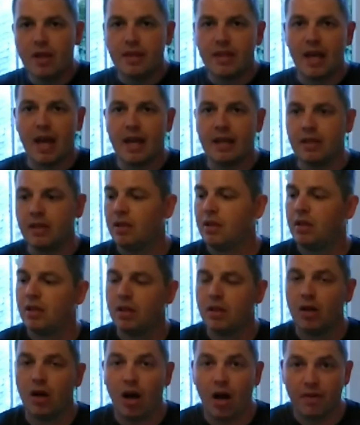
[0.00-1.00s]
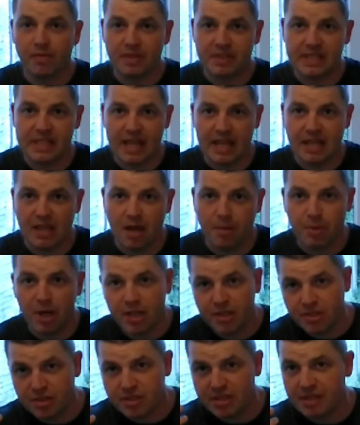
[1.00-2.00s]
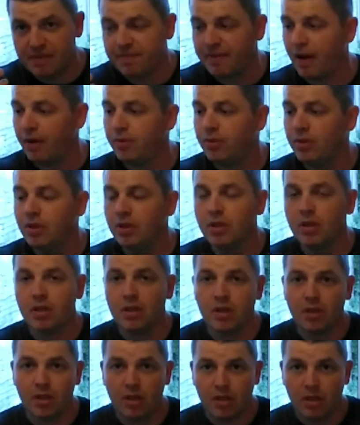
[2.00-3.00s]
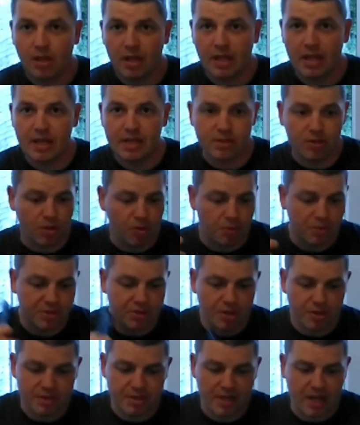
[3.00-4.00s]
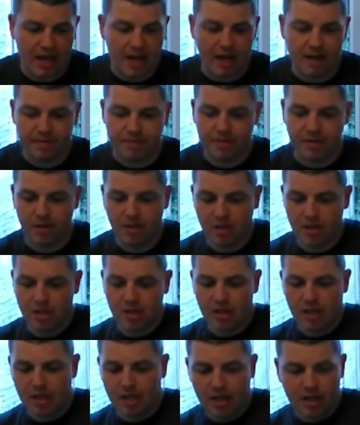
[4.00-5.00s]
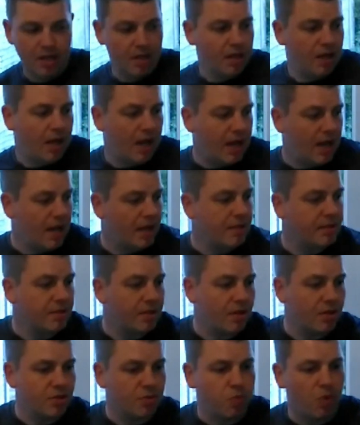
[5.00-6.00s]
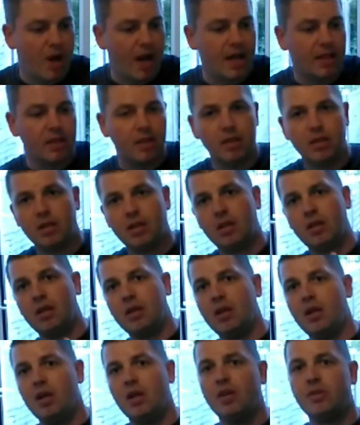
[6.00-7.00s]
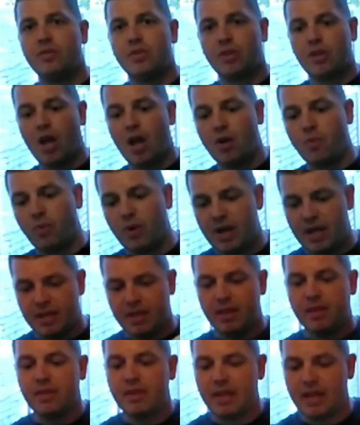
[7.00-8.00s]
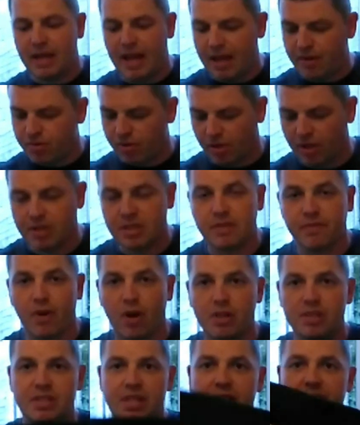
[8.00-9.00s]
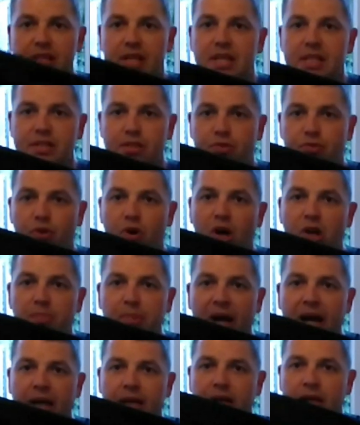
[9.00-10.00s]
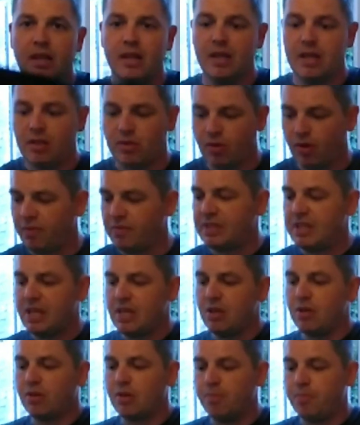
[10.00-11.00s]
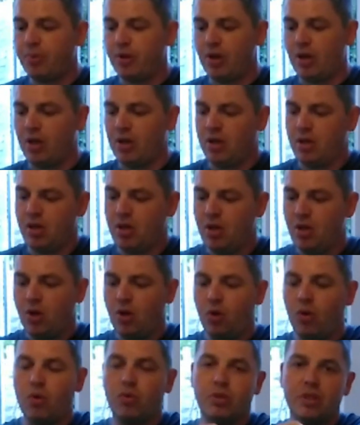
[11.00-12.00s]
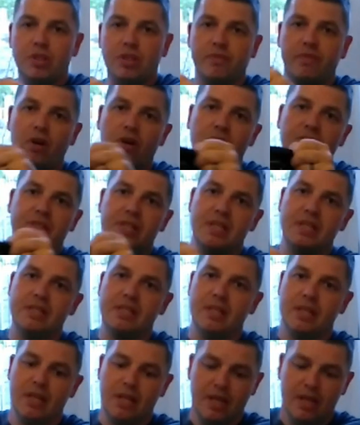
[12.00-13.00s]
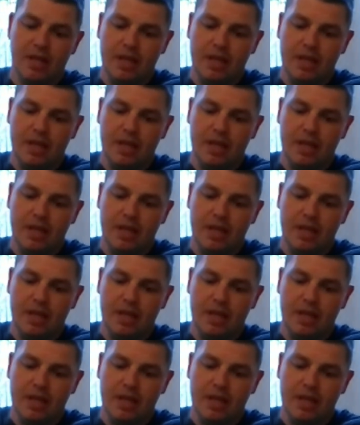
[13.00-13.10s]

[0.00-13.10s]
Then obviously emergency phone is always good to have, and as well to go with the electronic devices is a dry bag. And obviously you can put all your devices